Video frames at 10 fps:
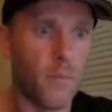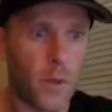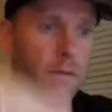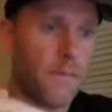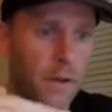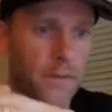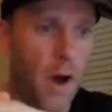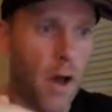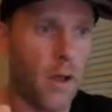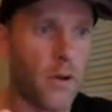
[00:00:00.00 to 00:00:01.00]
what
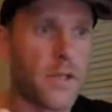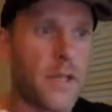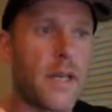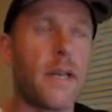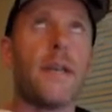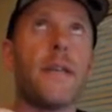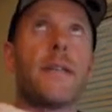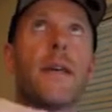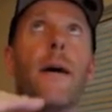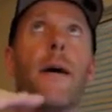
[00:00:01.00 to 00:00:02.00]
follows
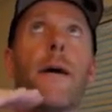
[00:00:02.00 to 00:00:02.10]
is